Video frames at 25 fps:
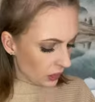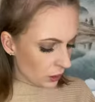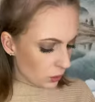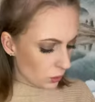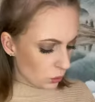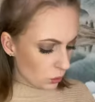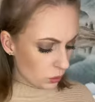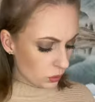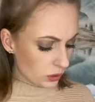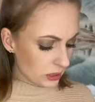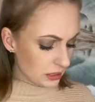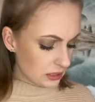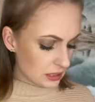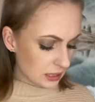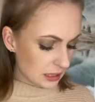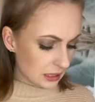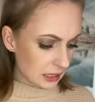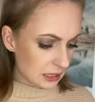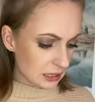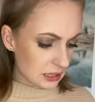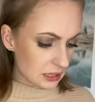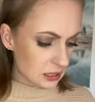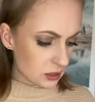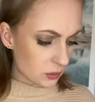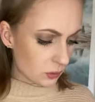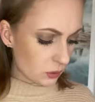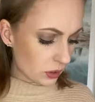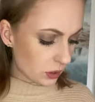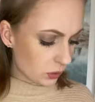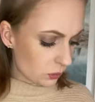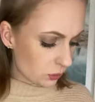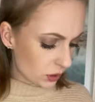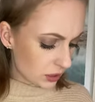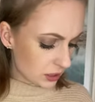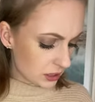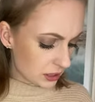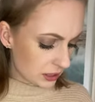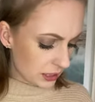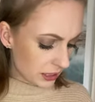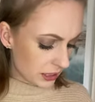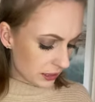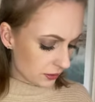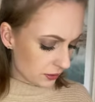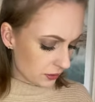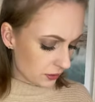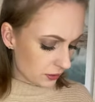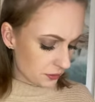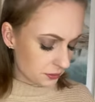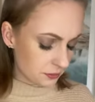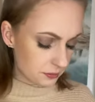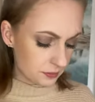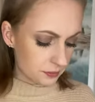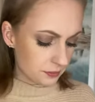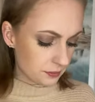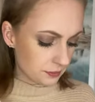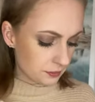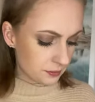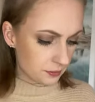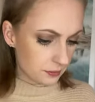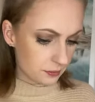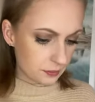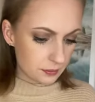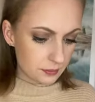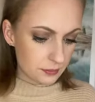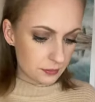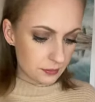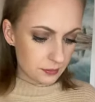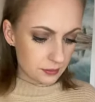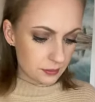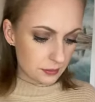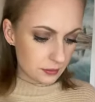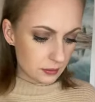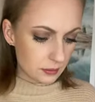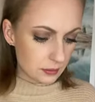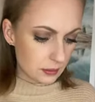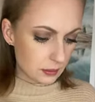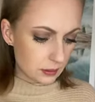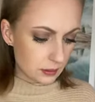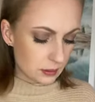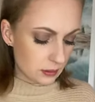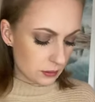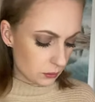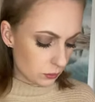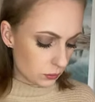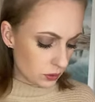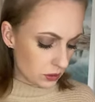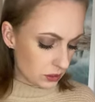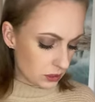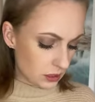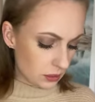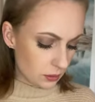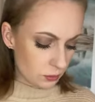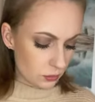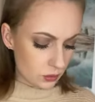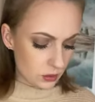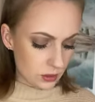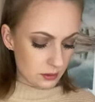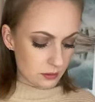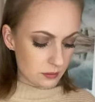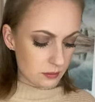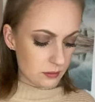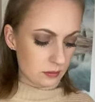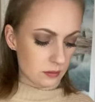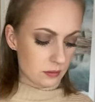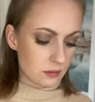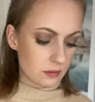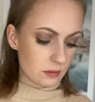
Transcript: Who is it that doesn't want to work together with someone?